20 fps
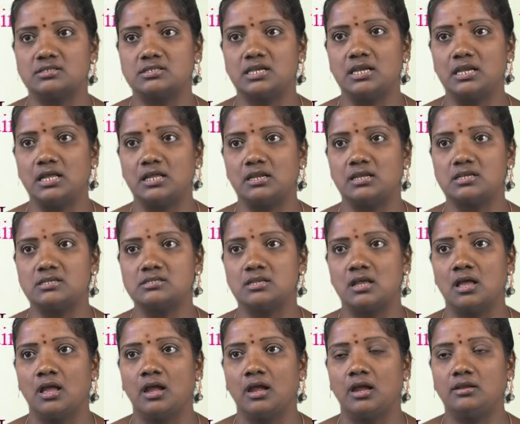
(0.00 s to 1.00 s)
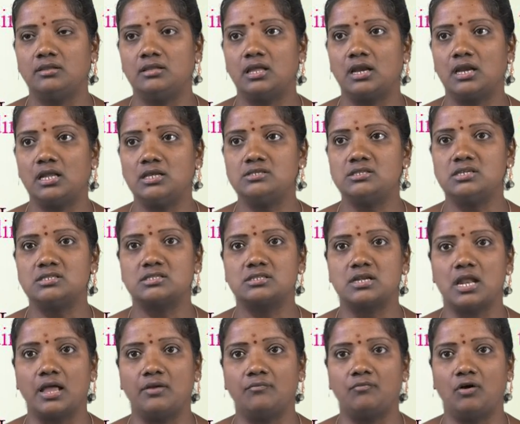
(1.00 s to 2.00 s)
sceneries in the religious
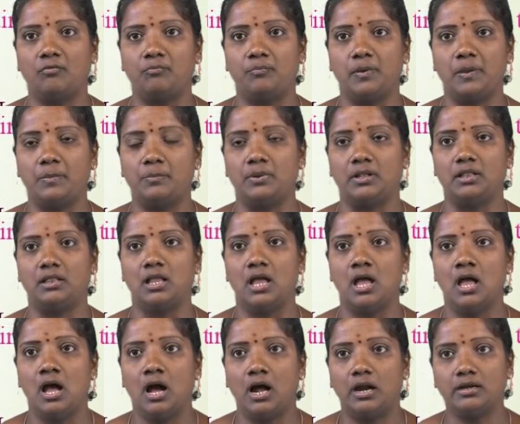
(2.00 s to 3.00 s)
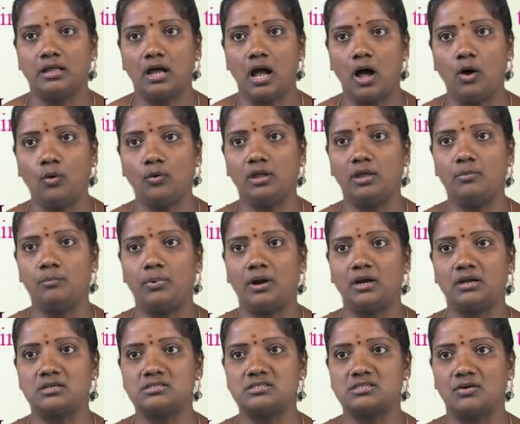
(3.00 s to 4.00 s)
life of people and how
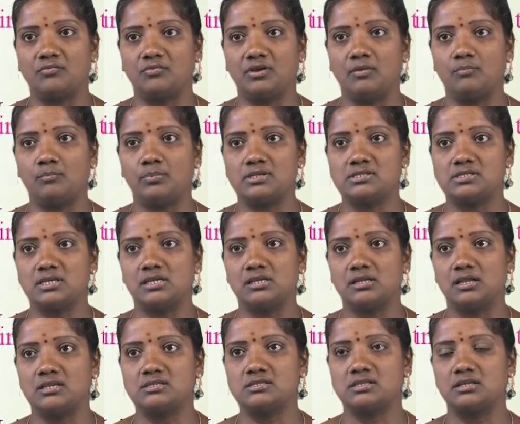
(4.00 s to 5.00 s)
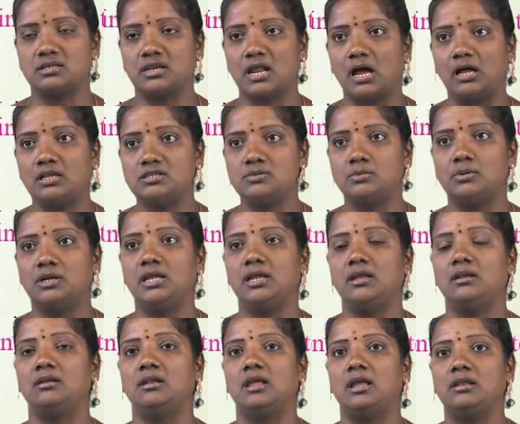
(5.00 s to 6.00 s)
importance of temples increased gradually
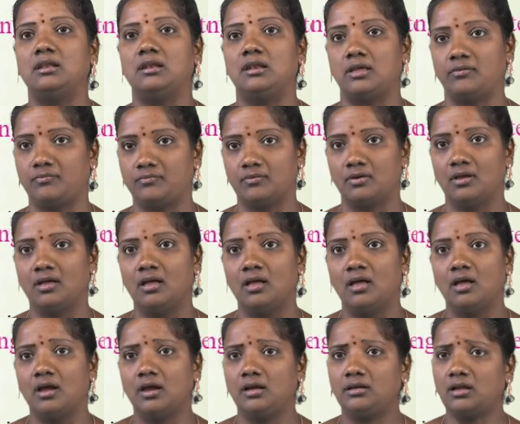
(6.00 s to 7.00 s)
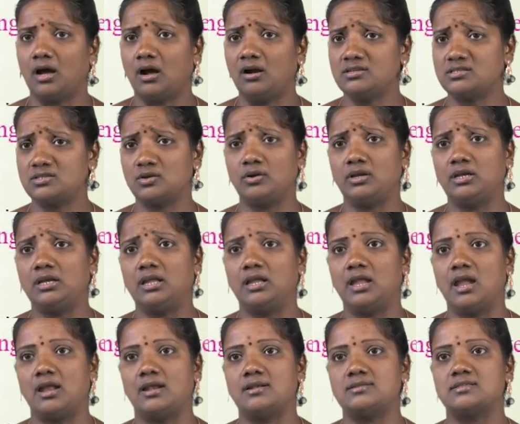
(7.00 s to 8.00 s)
in daily life. It also
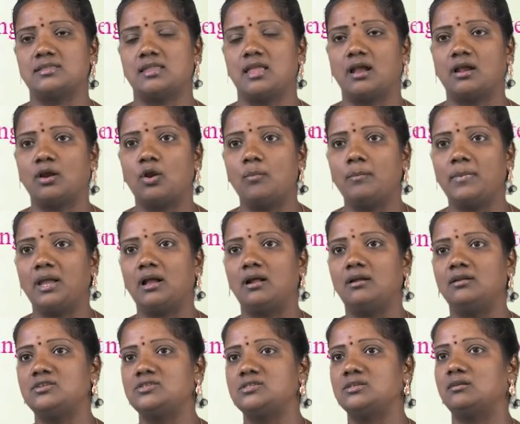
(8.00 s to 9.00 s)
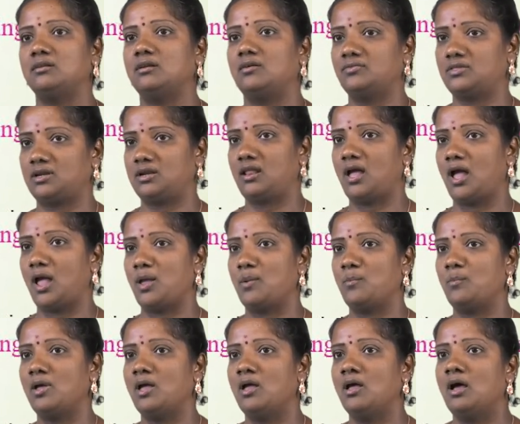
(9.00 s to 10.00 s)
indicates the economic condition of the time,
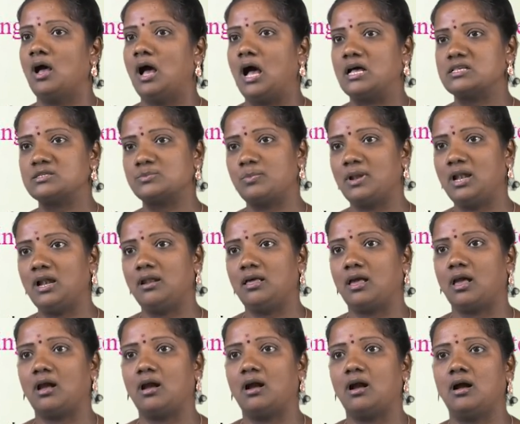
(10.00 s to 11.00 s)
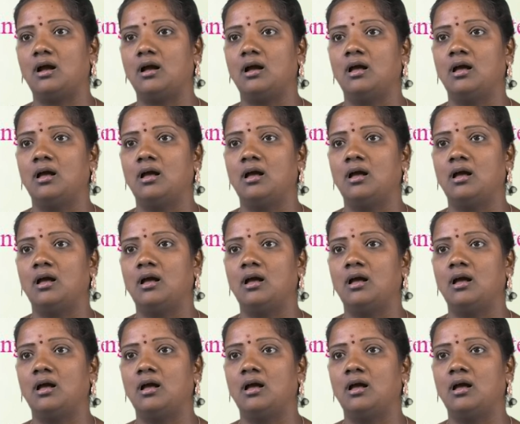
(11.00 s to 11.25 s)
as building